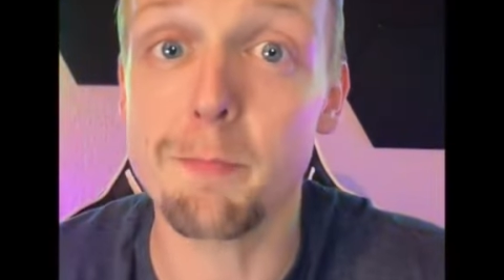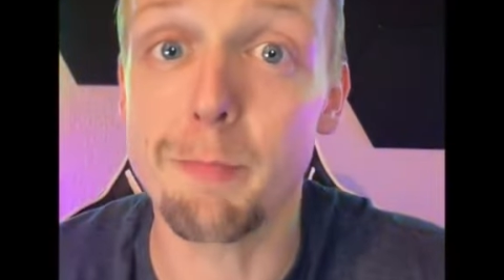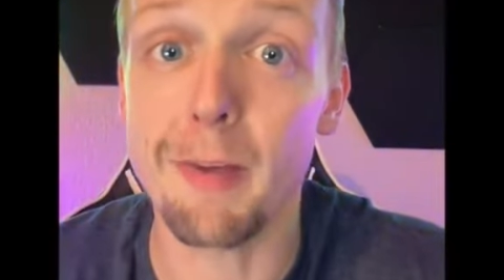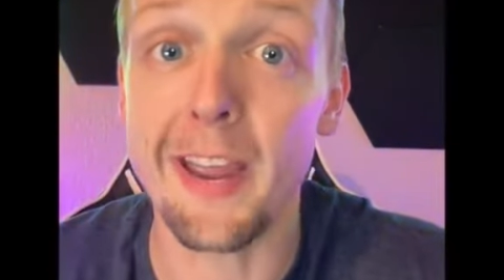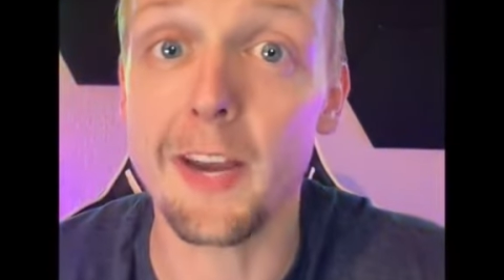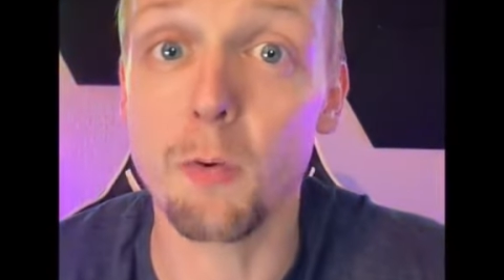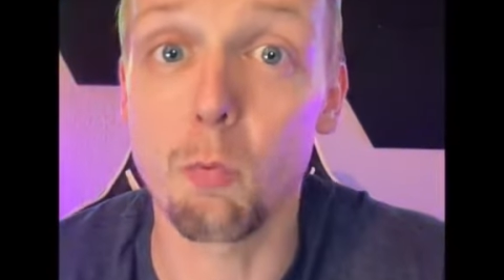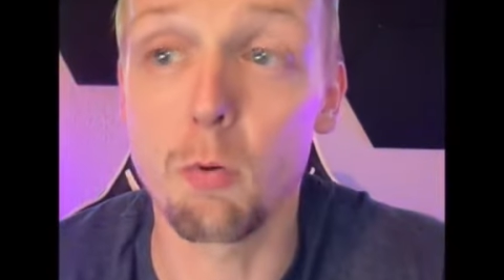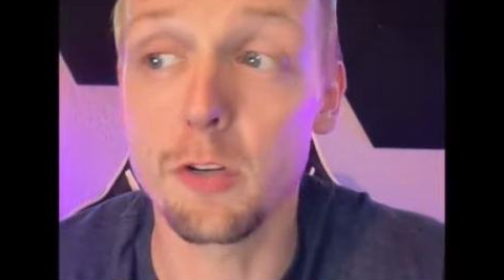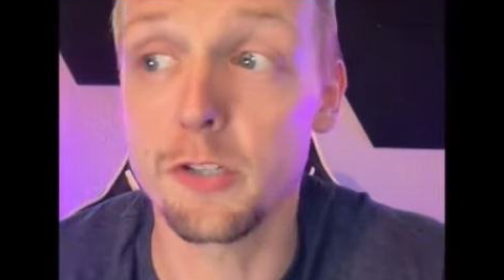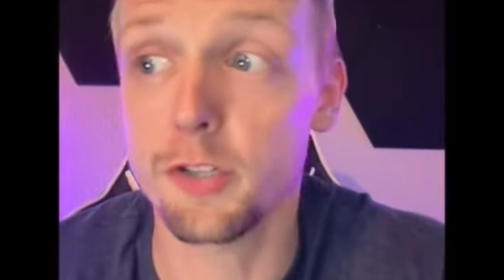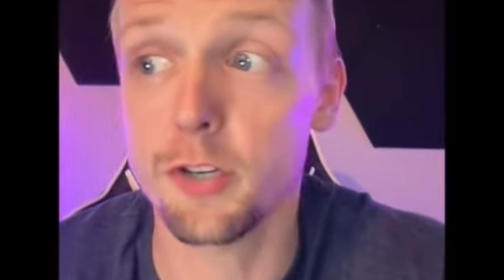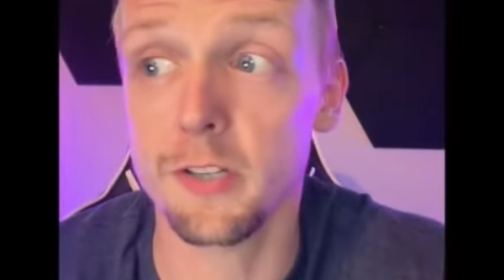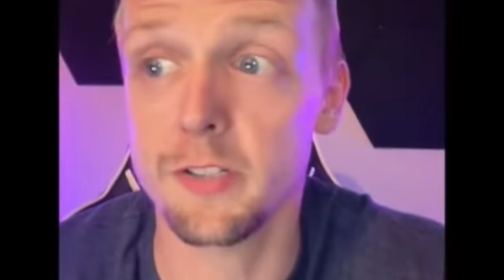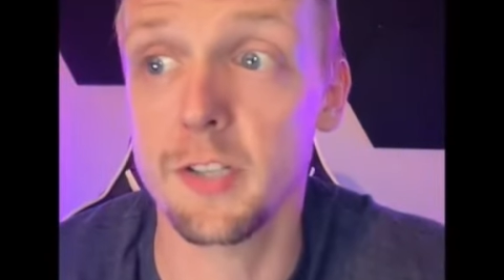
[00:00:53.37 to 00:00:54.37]
Bank was
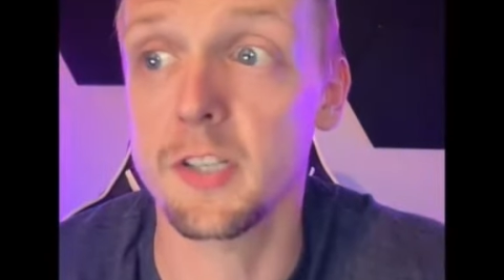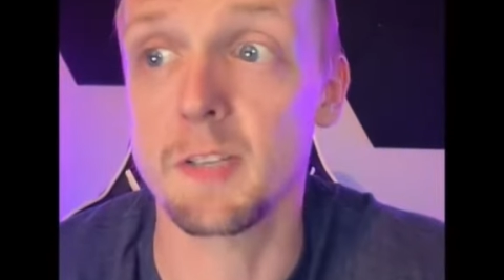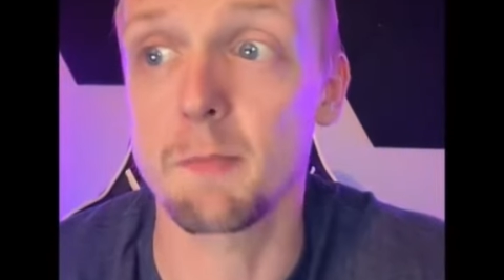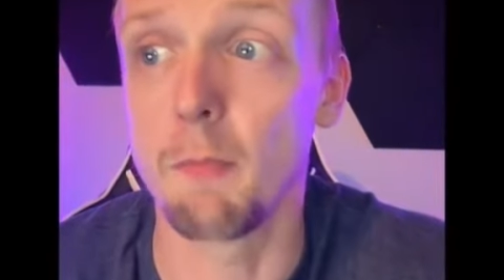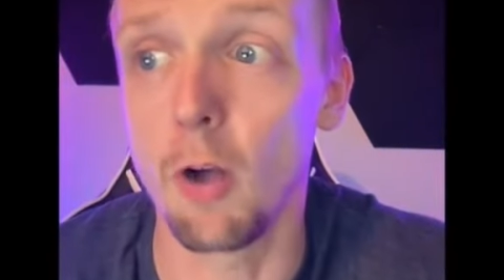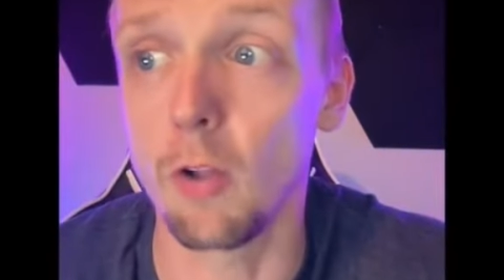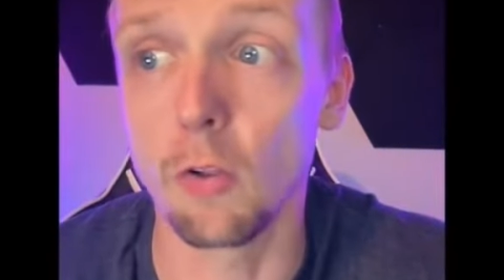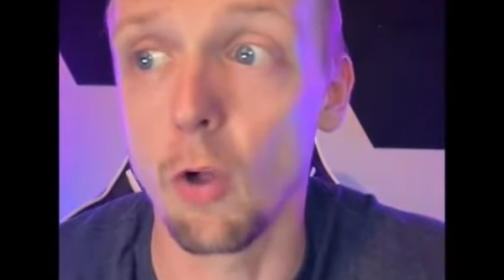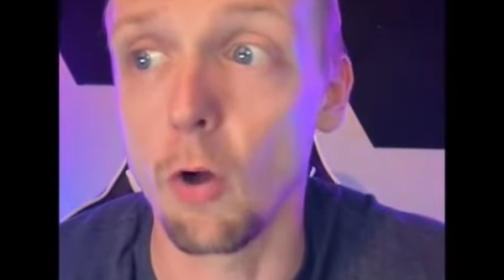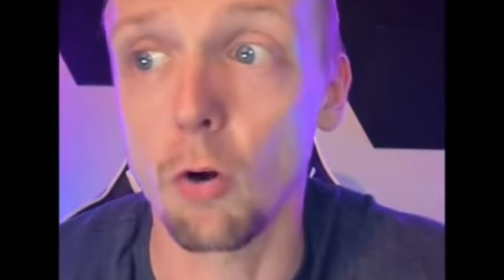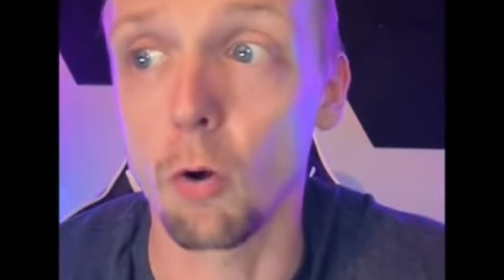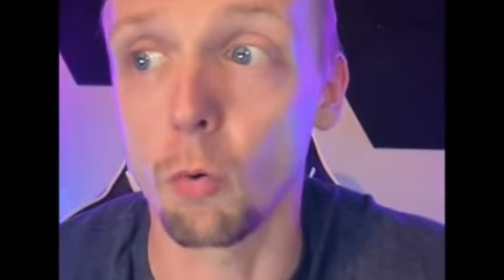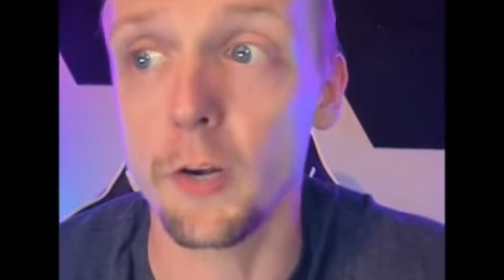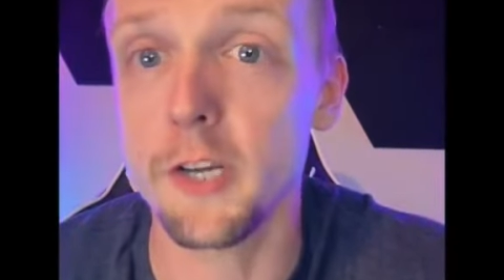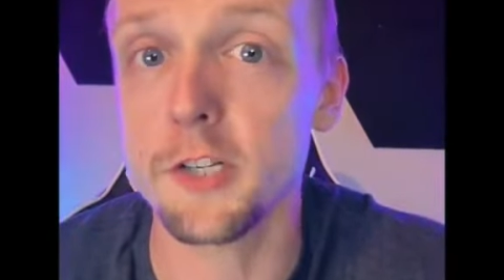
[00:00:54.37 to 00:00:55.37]
just a small local
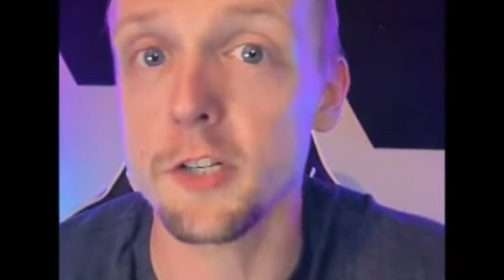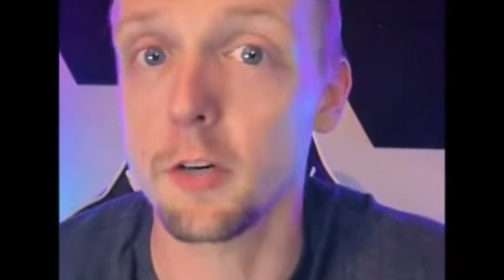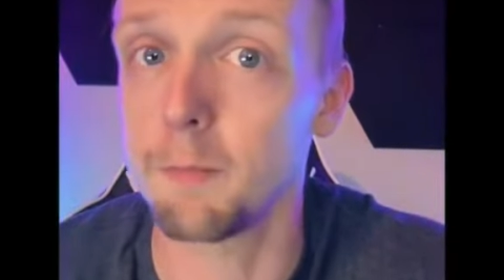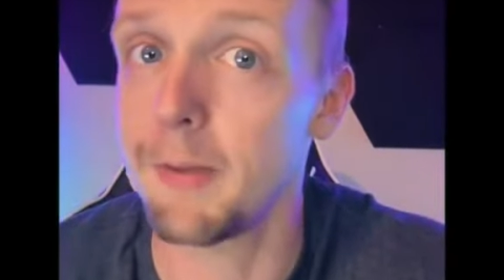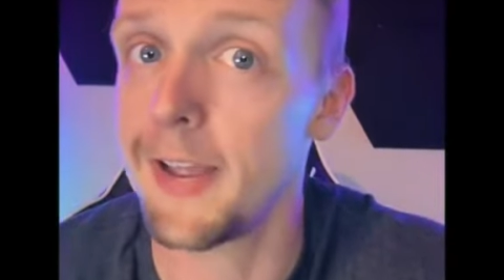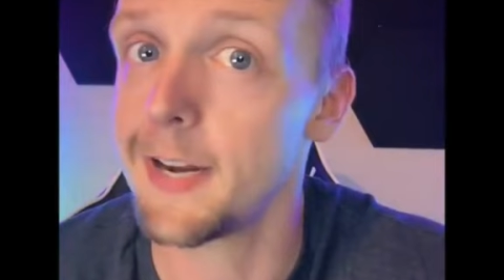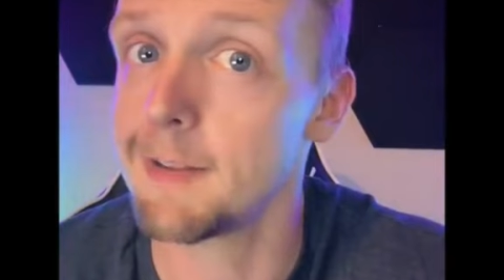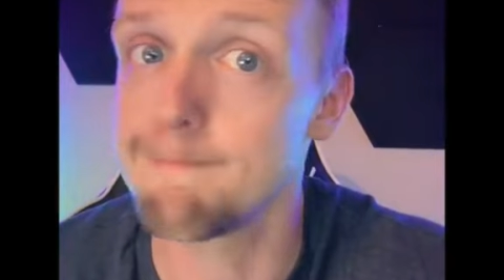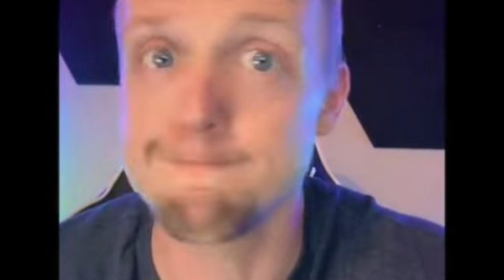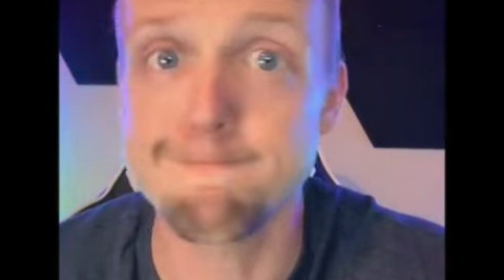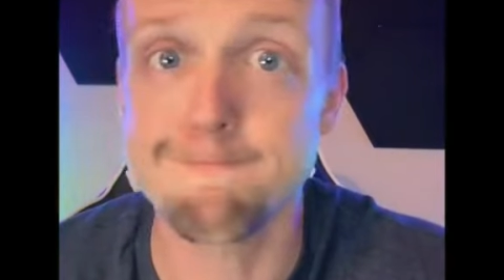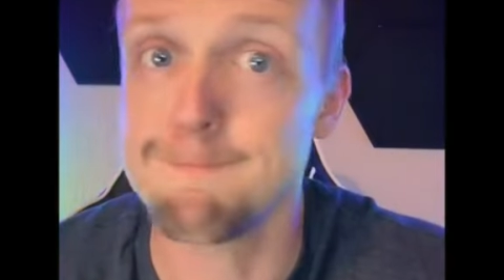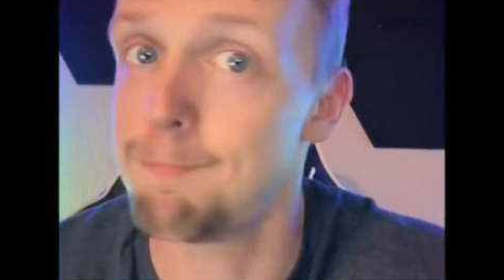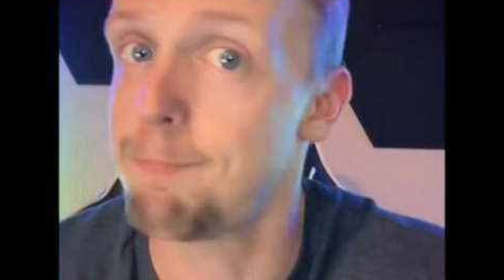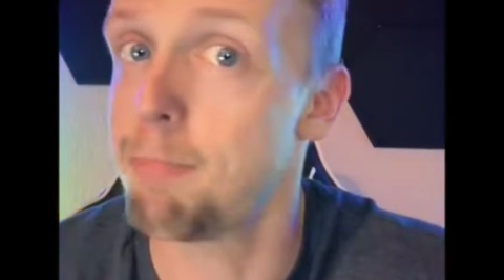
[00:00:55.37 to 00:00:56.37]
regional bank,
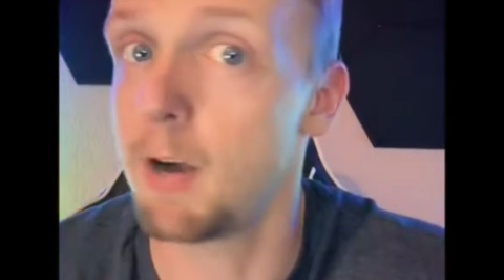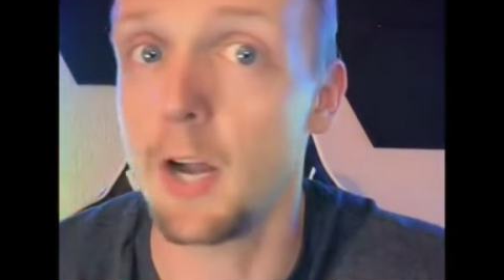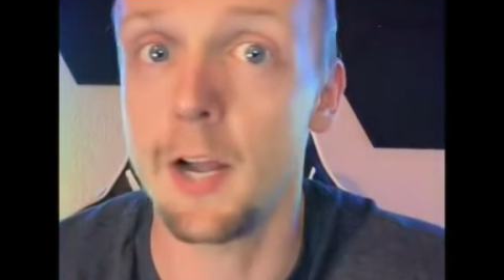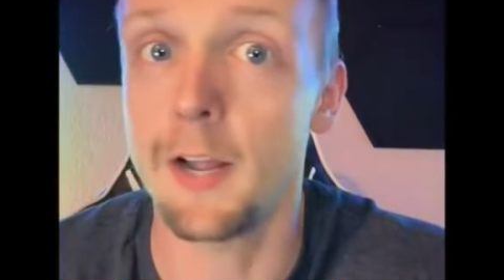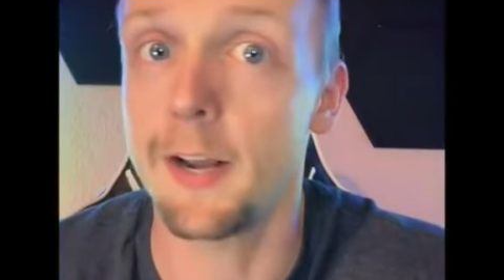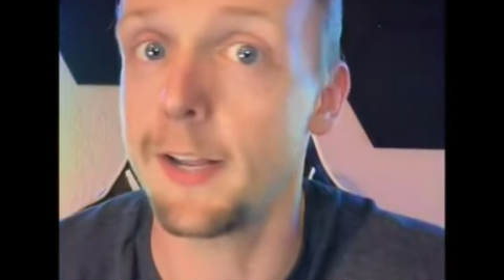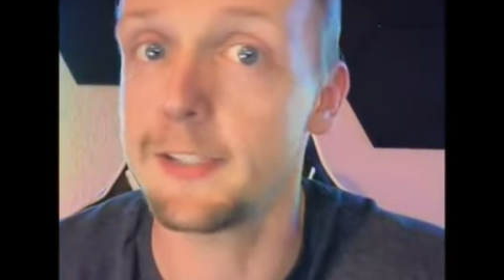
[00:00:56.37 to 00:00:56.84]
but it's